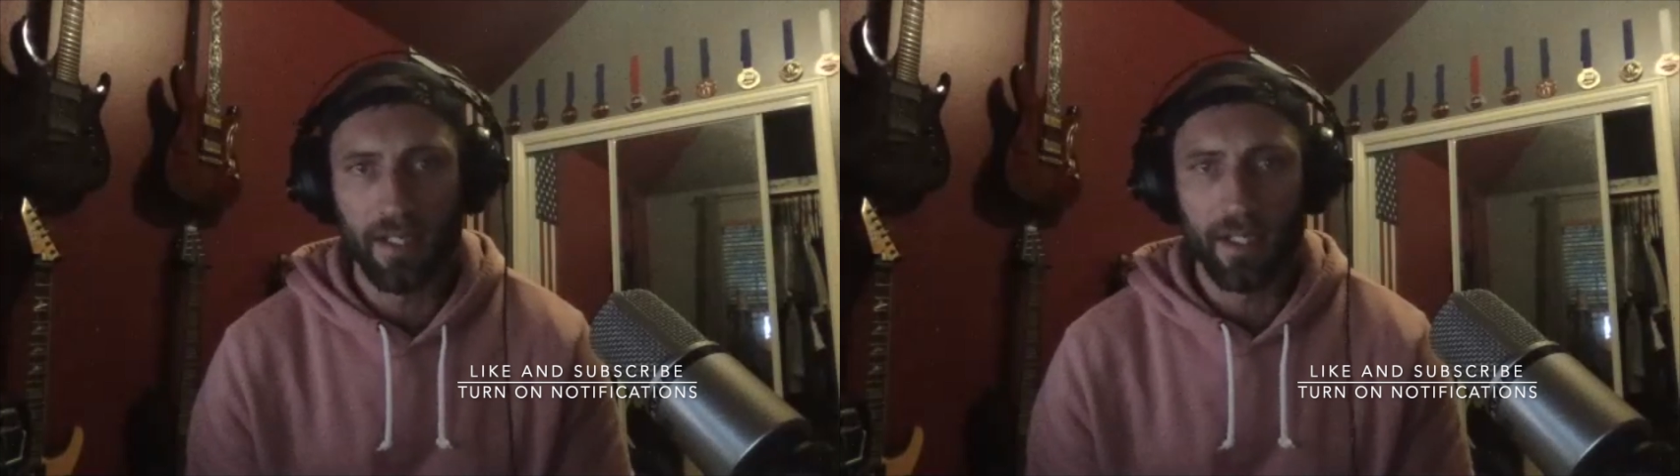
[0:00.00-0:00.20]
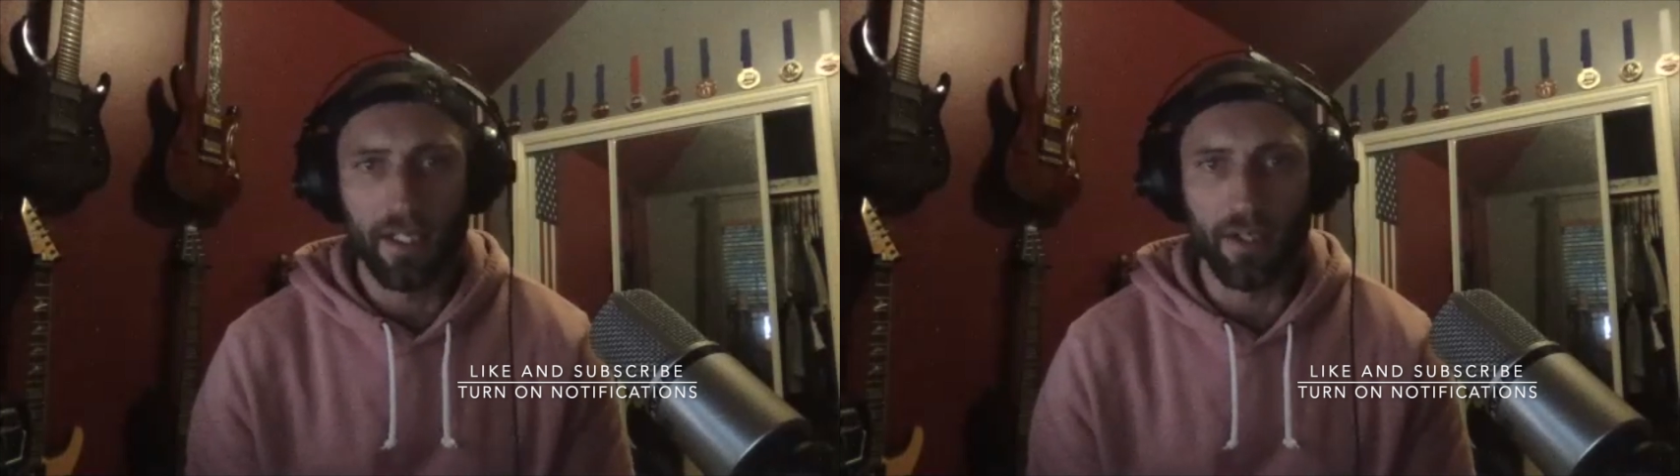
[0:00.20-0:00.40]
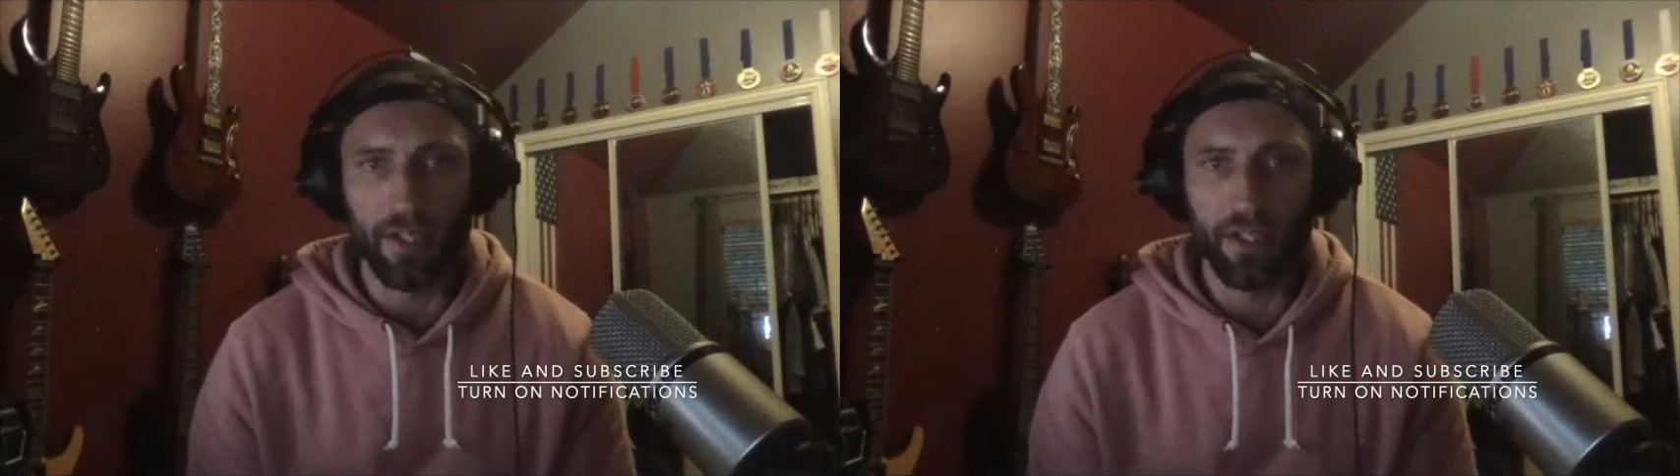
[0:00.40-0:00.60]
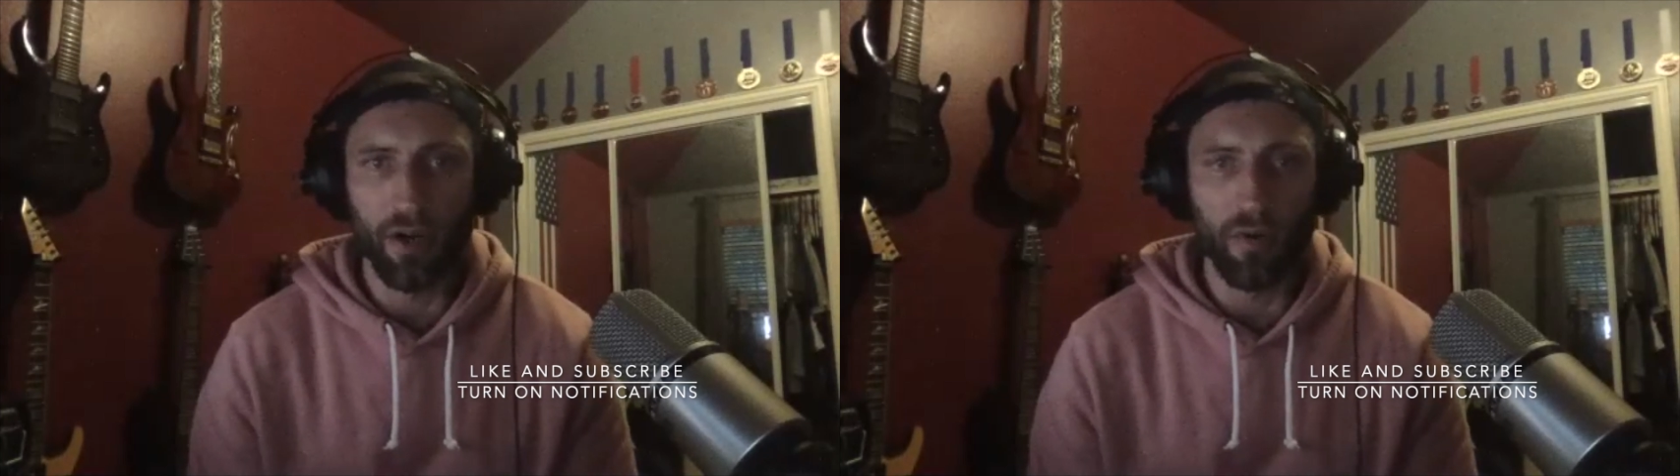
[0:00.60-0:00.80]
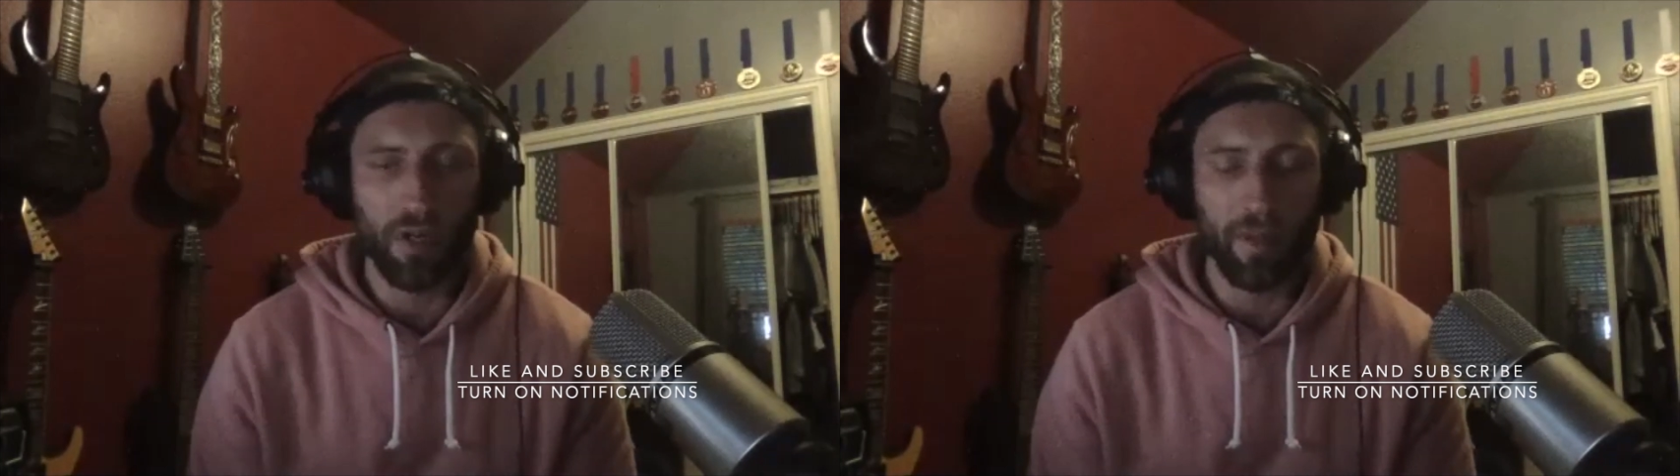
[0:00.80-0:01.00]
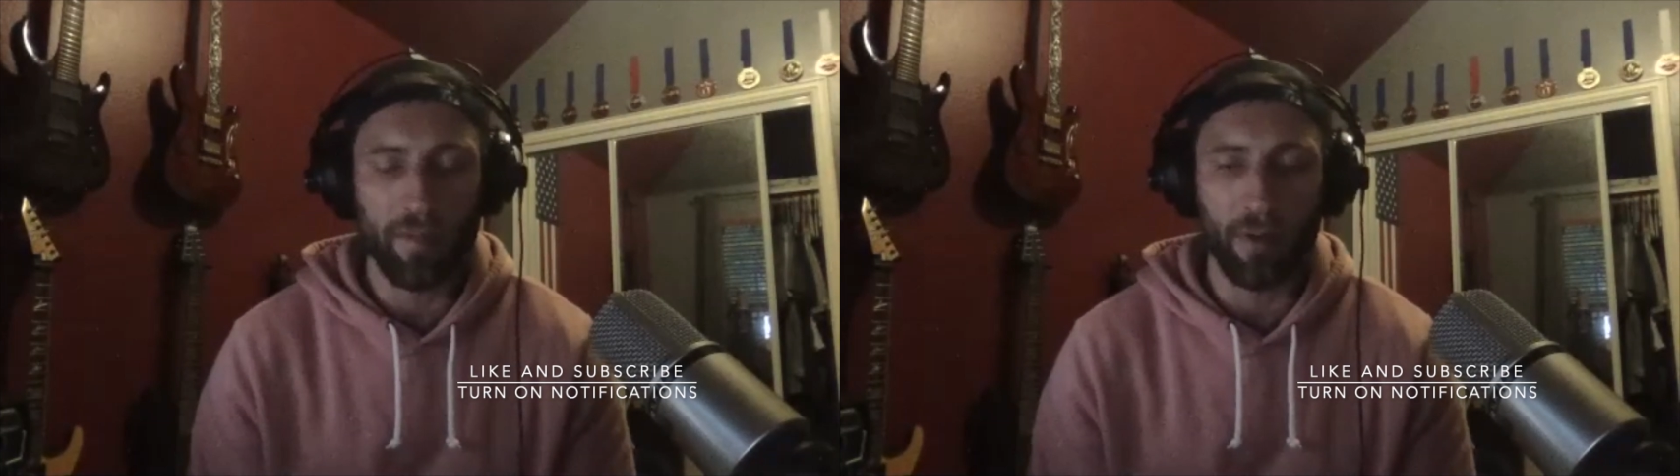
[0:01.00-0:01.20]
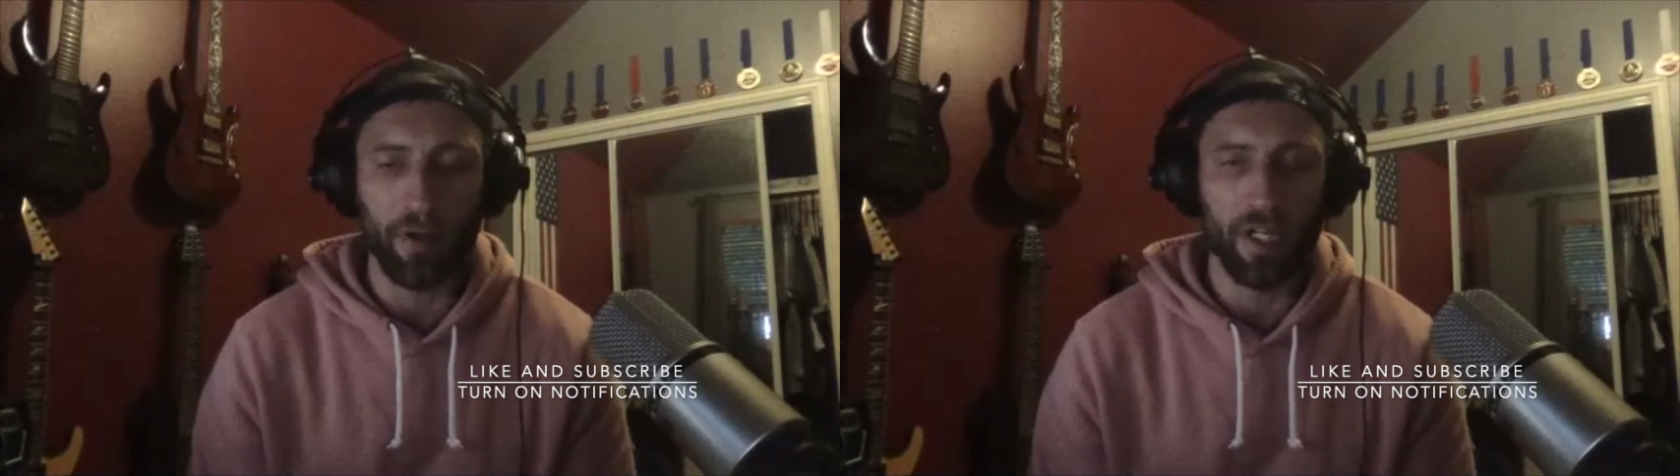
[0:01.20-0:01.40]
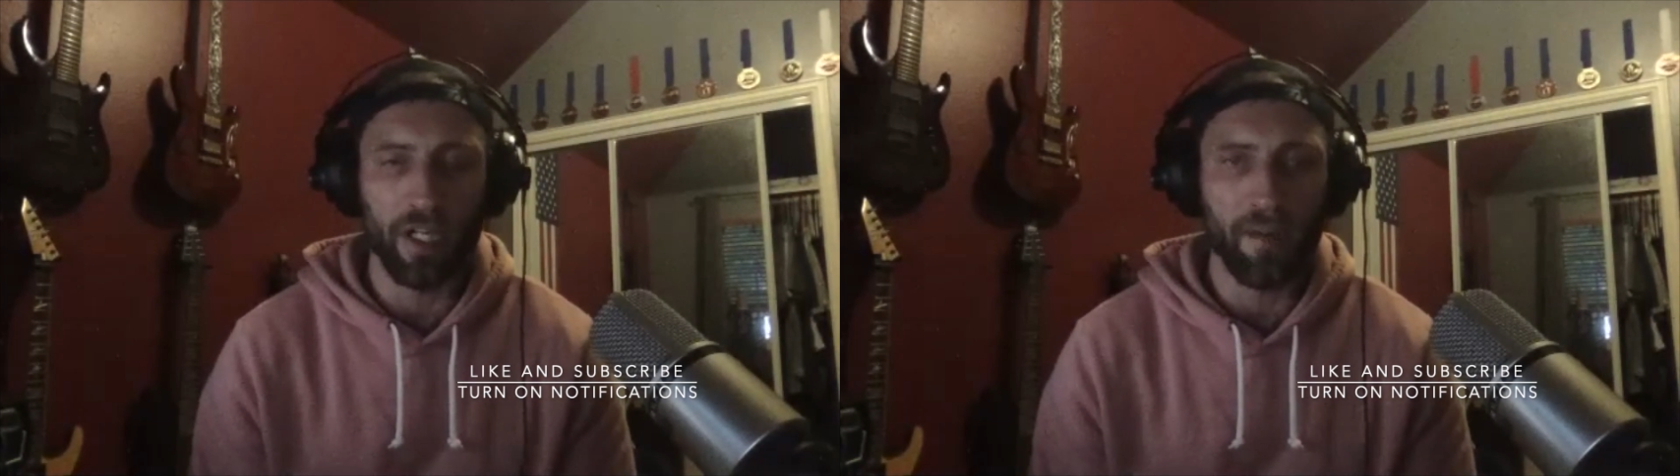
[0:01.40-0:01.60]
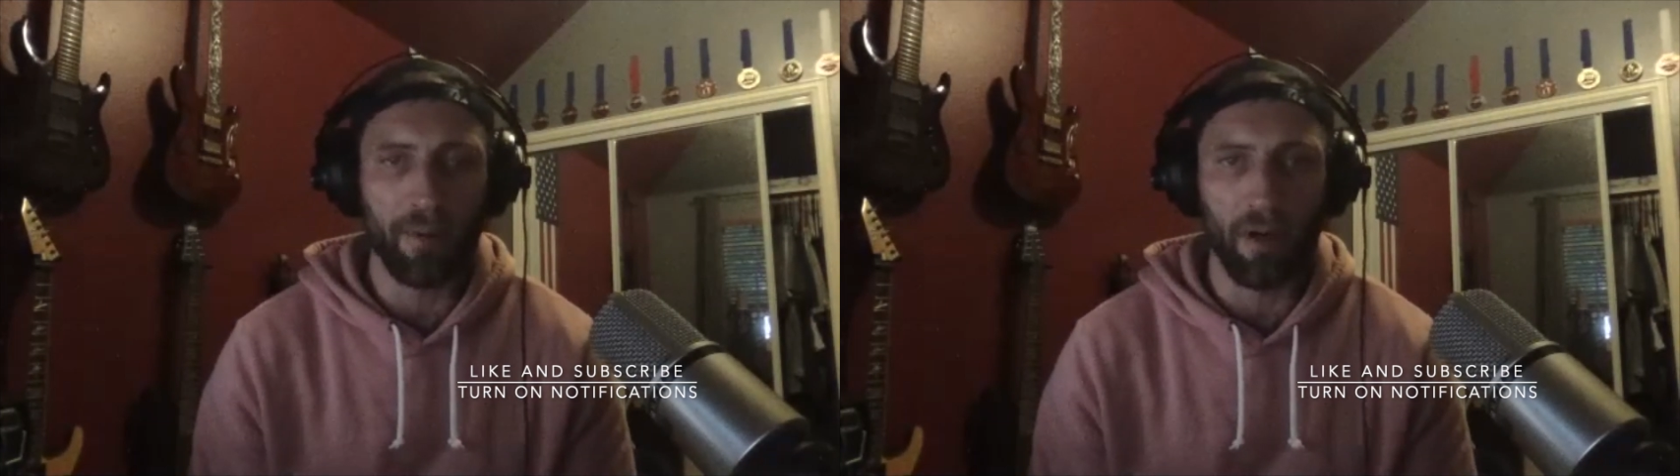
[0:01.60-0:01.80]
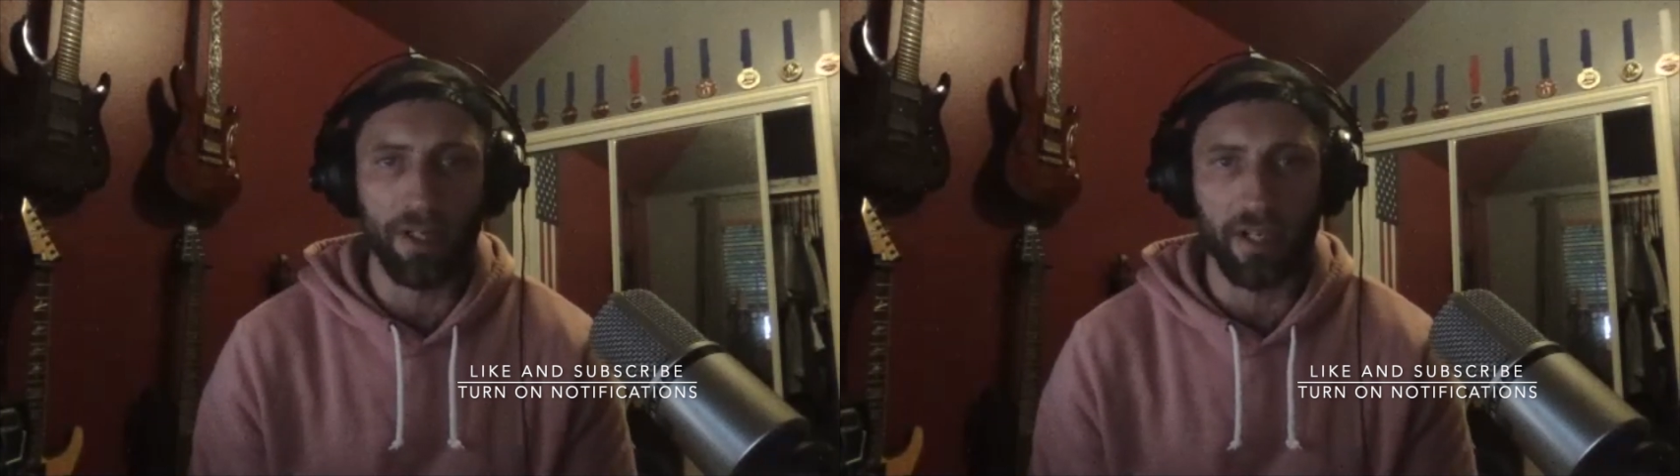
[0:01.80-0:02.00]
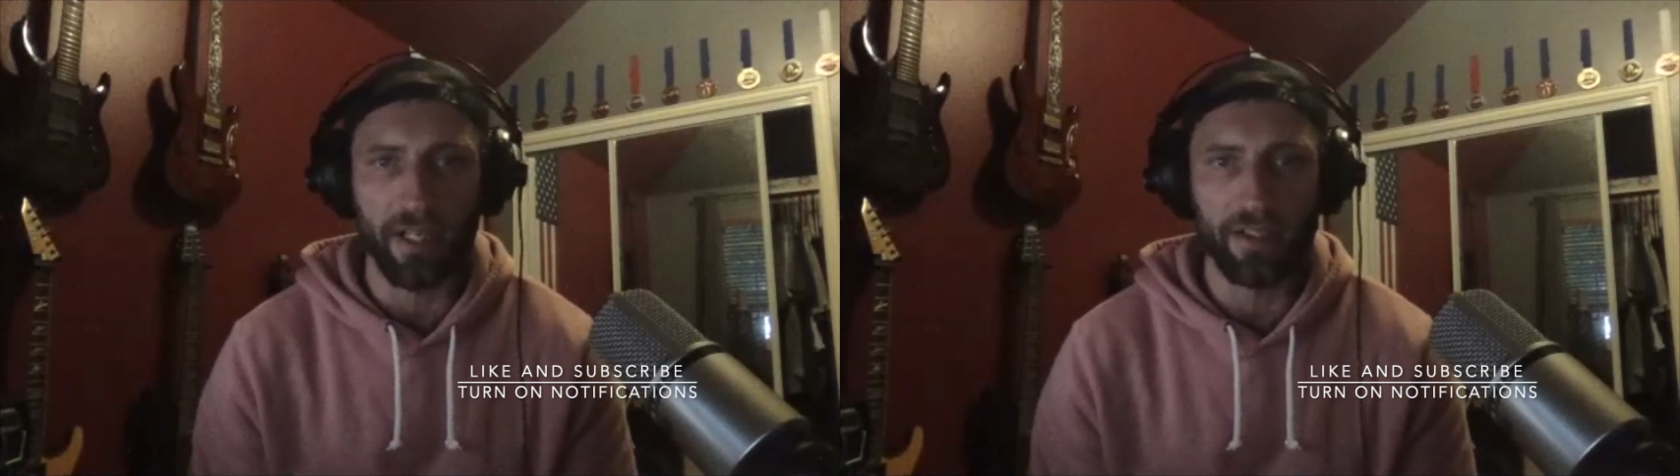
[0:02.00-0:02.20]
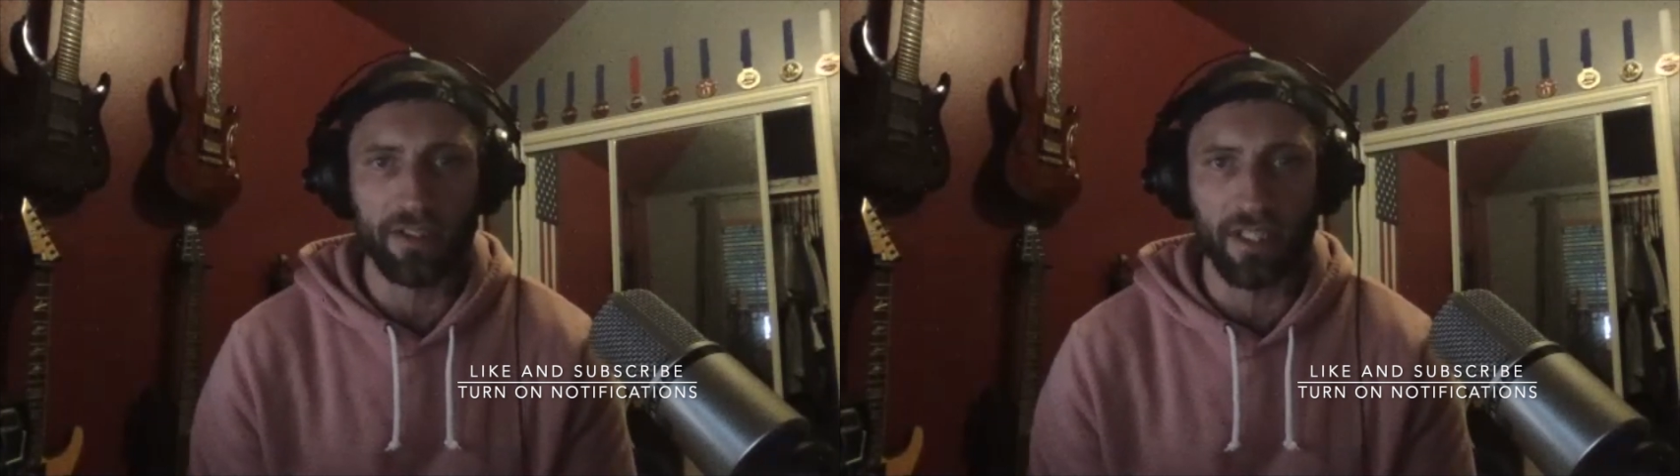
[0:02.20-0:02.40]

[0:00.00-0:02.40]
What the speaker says: You don't want to be burning up all your energy